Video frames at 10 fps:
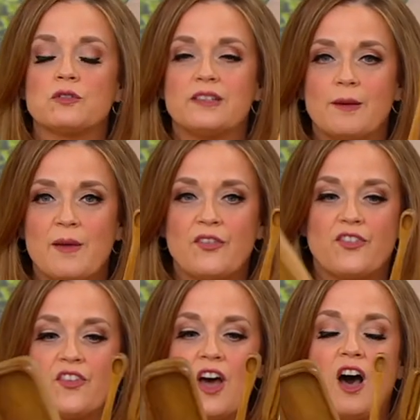
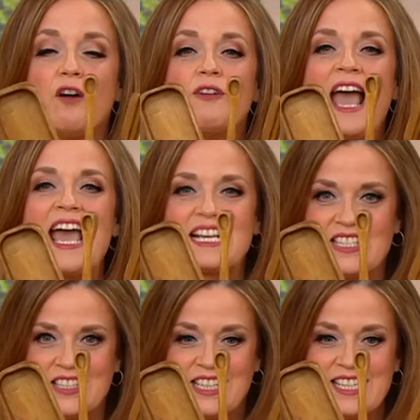limits of
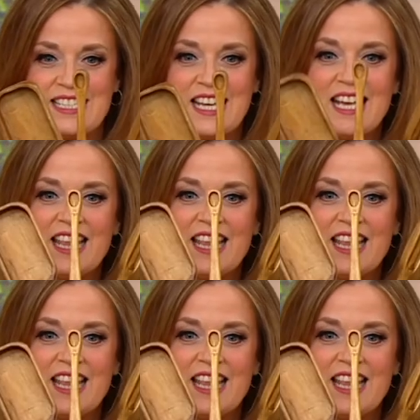excellent.